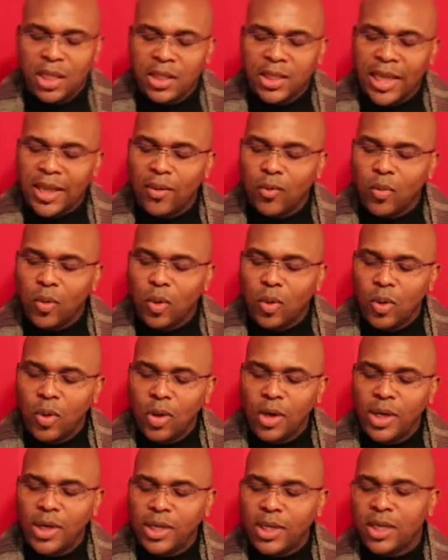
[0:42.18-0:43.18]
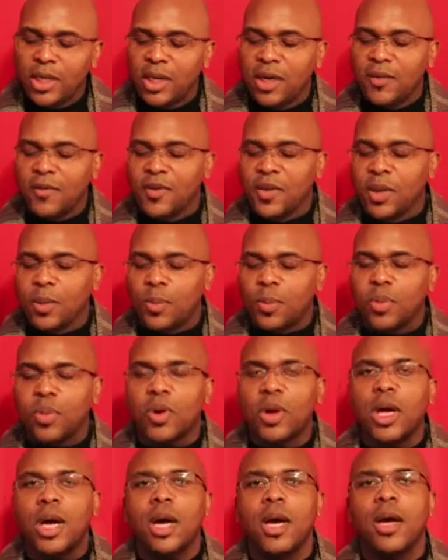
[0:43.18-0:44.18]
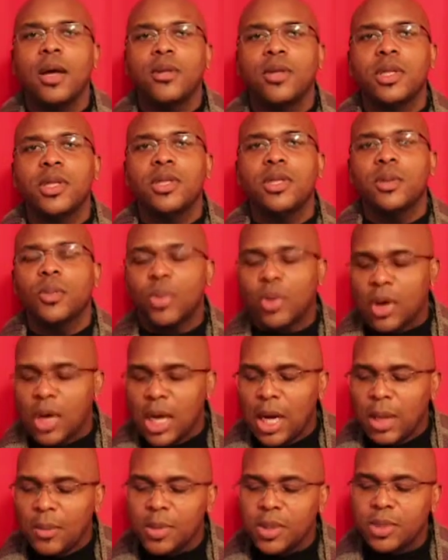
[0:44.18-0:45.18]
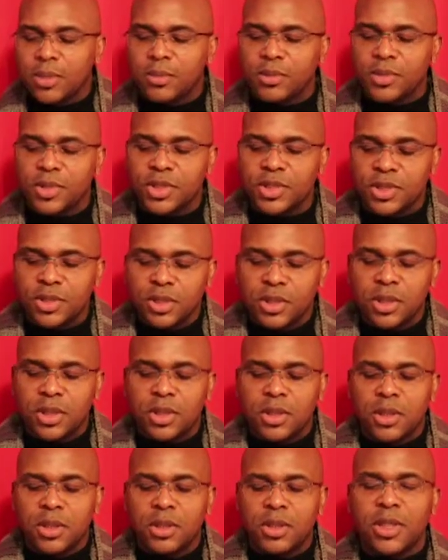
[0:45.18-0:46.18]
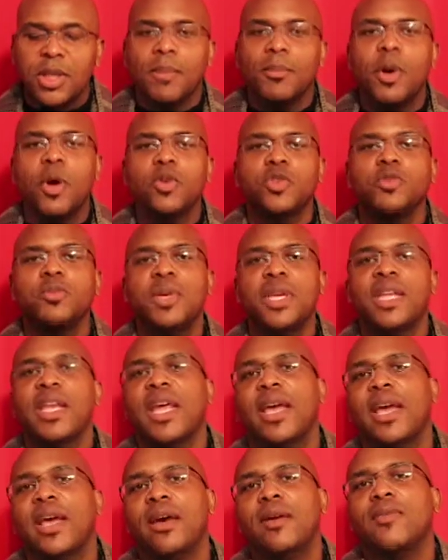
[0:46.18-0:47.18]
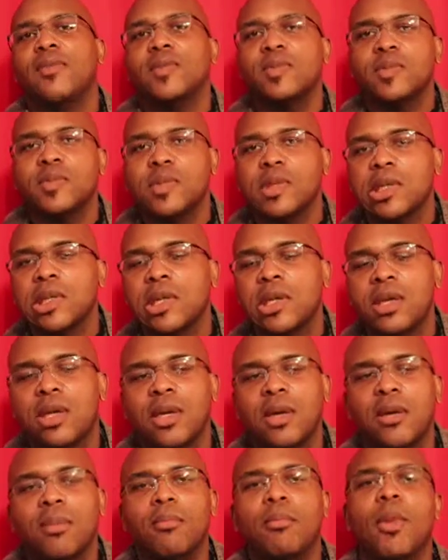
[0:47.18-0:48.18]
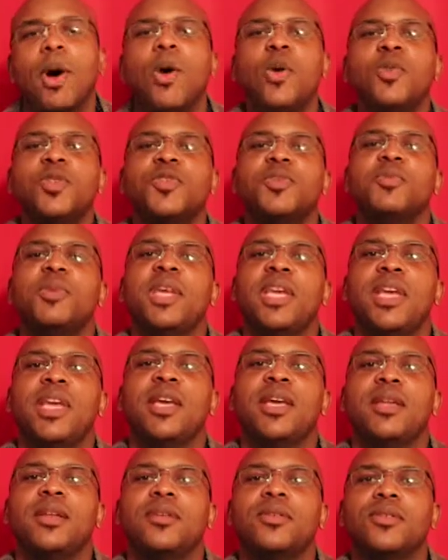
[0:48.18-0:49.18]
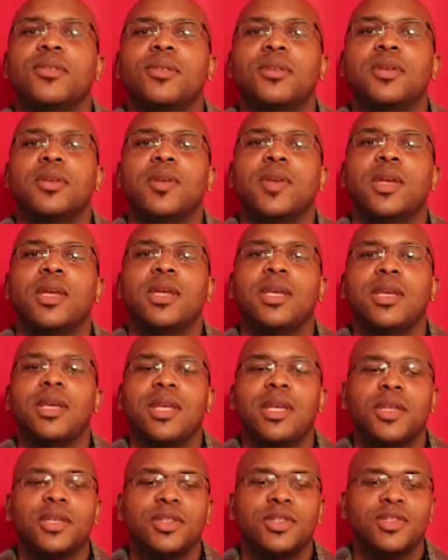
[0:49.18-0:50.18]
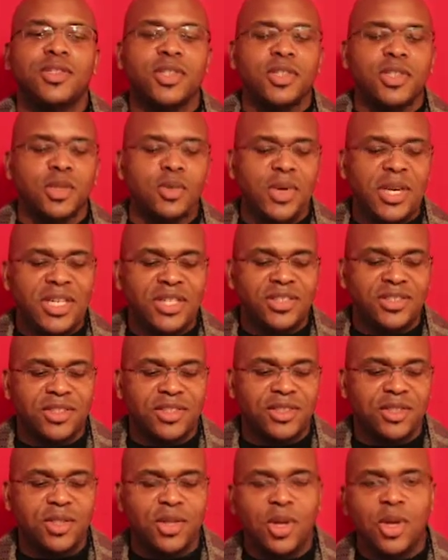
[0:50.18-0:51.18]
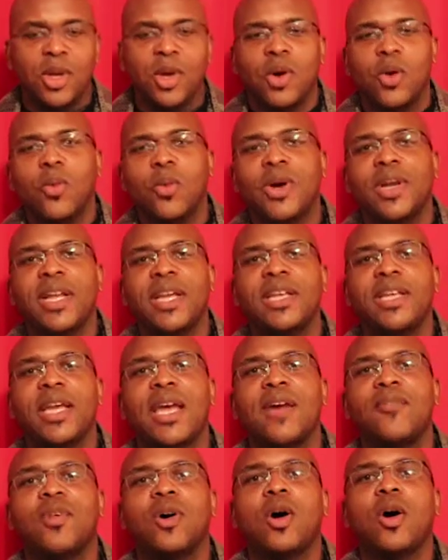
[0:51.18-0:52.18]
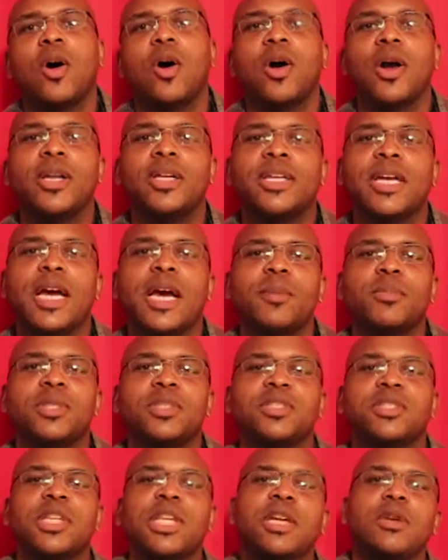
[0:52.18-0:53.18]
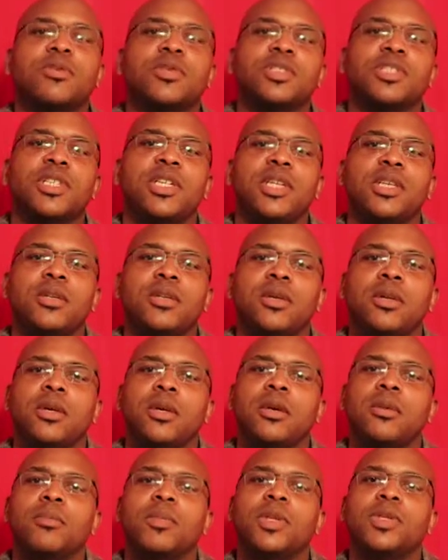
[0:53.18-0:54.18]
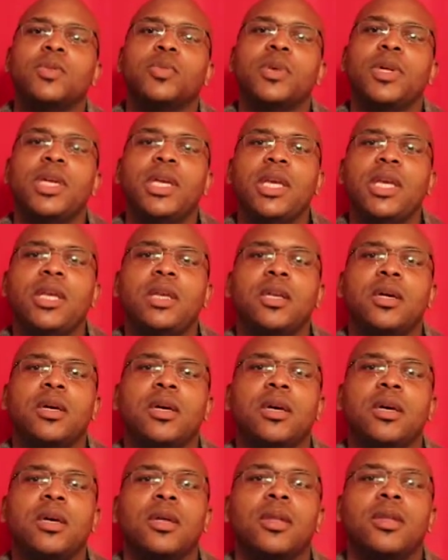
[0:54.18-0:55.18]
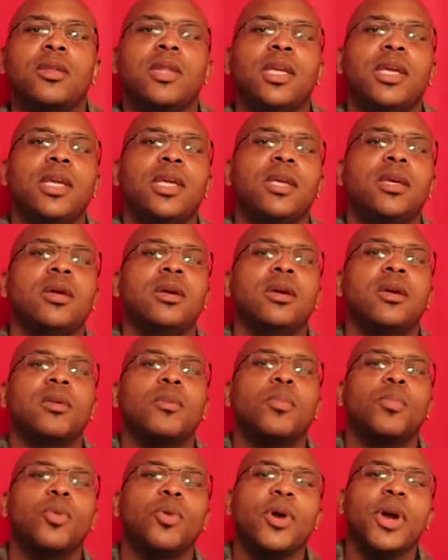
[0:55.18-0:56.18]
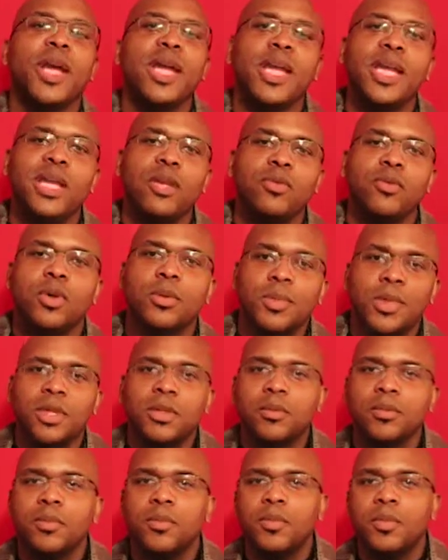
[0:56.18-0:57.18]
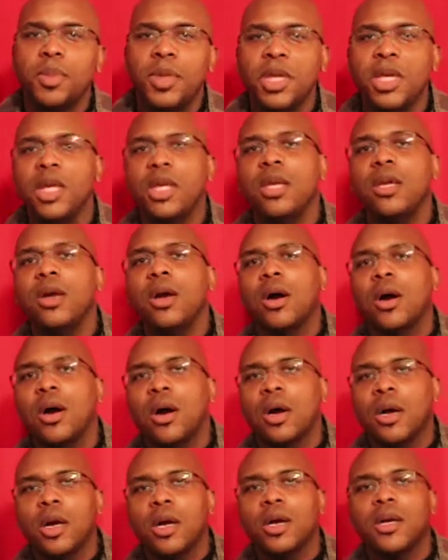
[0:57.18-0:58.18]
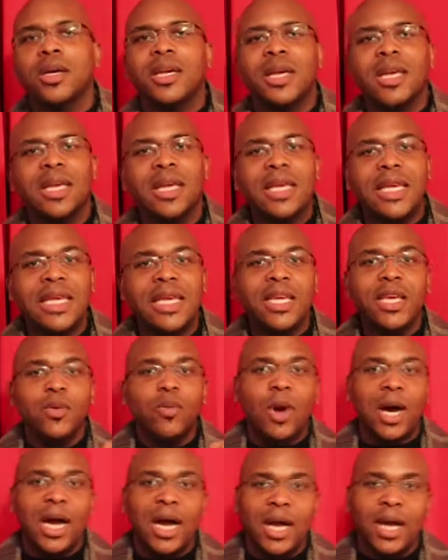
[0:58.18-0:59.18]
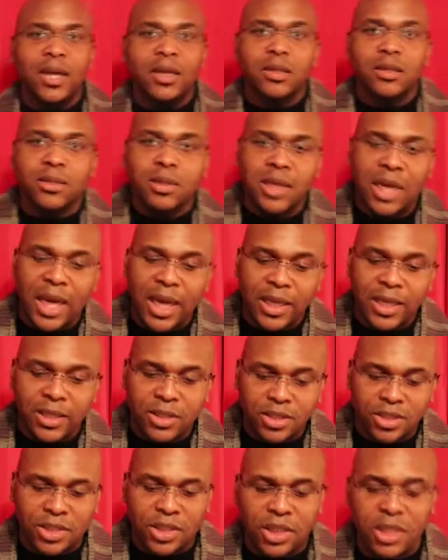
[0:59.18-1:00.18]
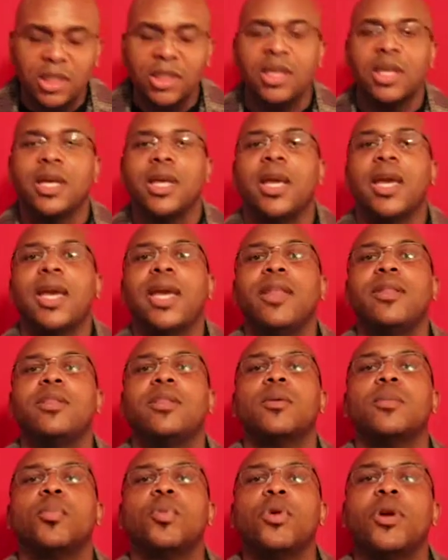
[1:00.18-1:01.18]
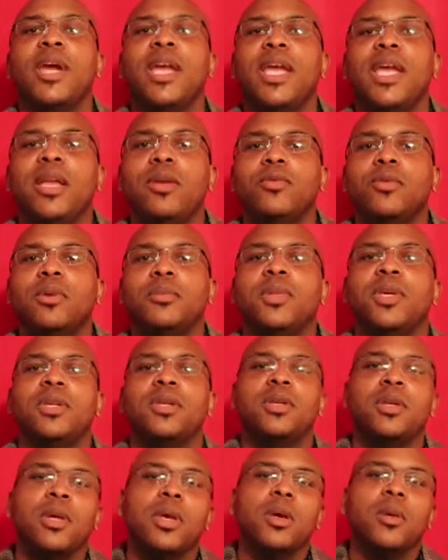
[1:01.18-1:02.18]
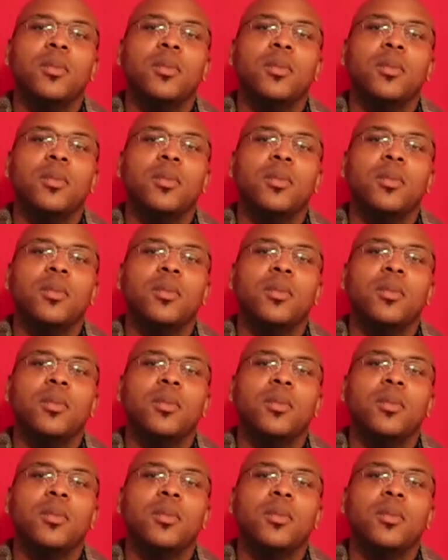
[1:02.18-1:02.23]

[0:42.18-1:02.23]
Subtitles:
They warn of the problems that most men have. Most men get into situations where they have a hard time distinguishing between the praying woman, P-R-E-Y-I-N-G, and the praying woman,